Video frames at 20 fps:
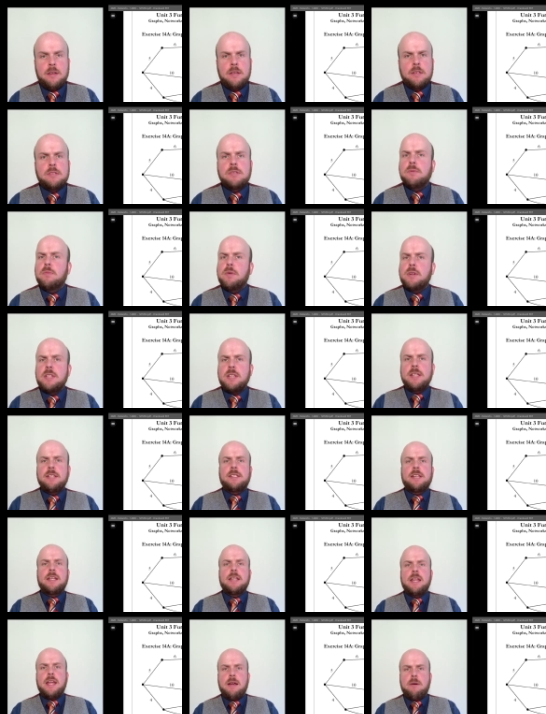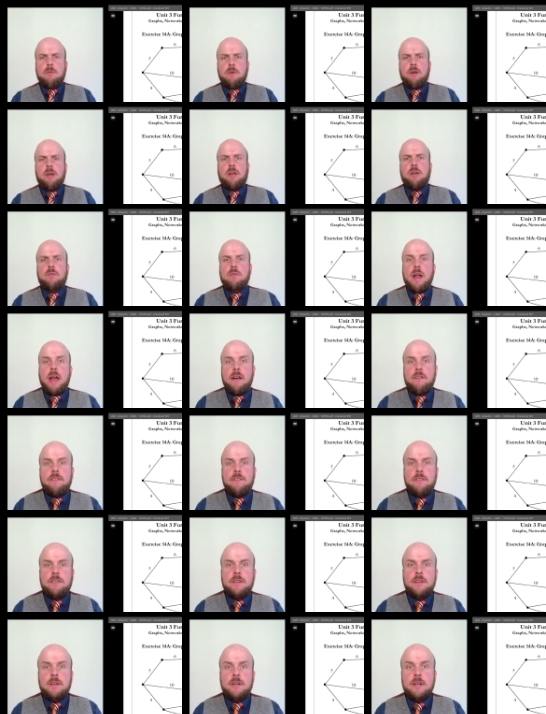So what is a network
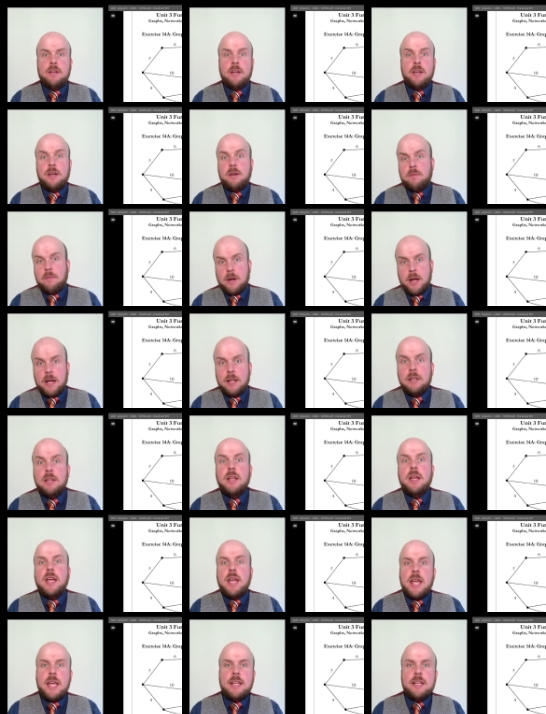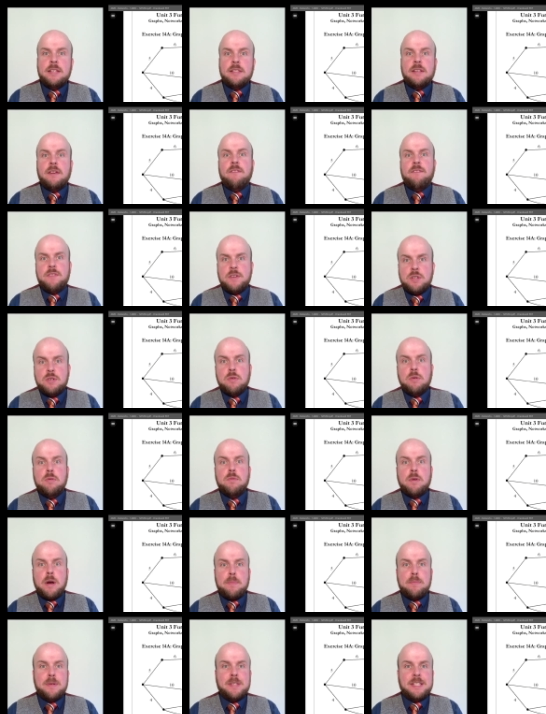graph? Well, it is a visual
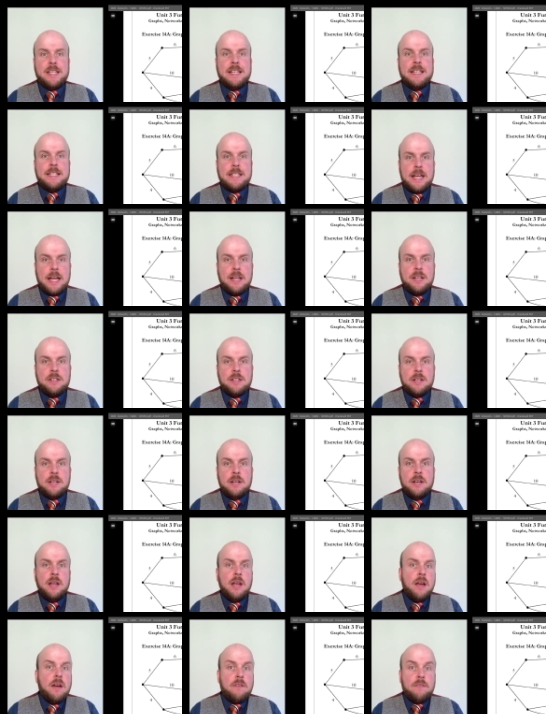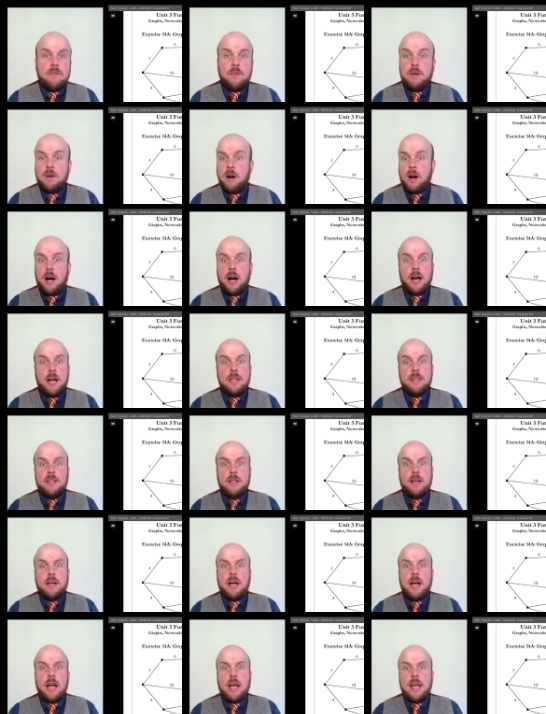representation for
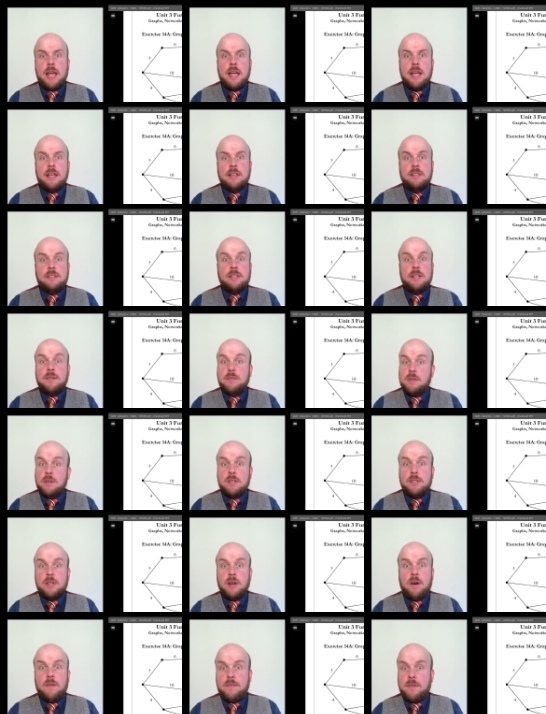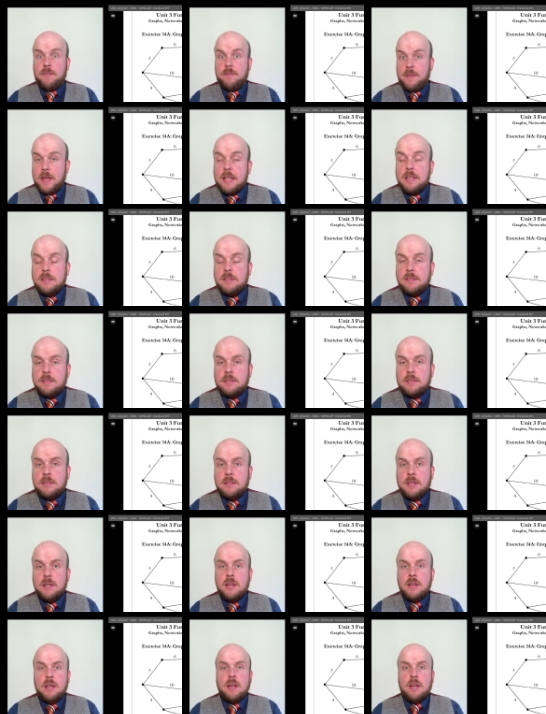either a series of events